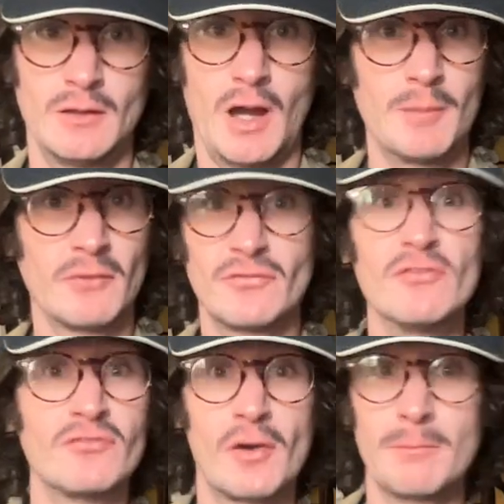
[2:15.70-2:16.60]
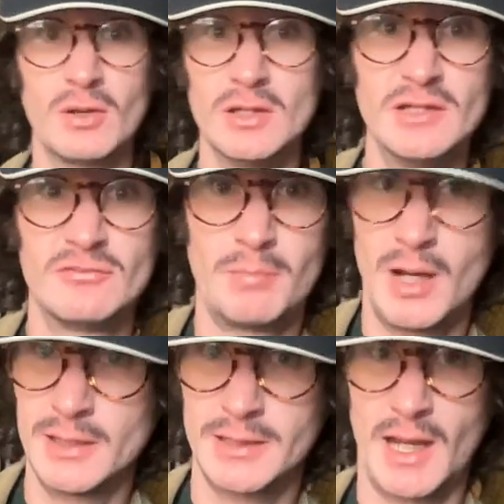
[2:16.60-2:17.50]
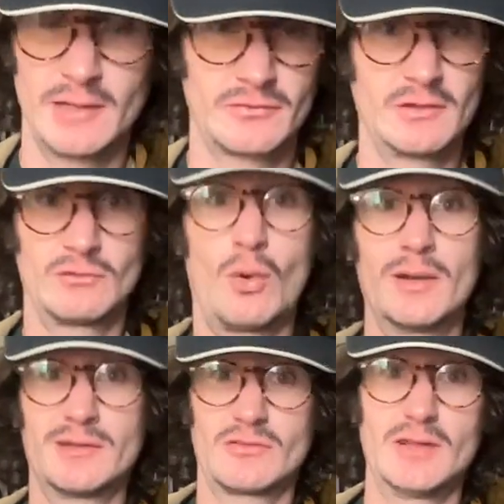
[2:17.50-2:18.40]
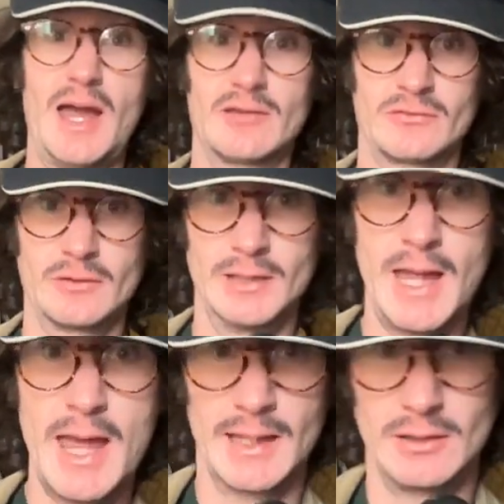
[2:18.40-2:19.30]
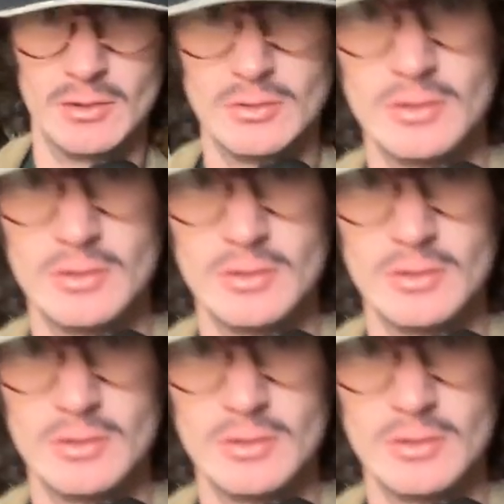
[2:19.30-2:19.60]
I'm of the firm belief podcasting's on its last leg.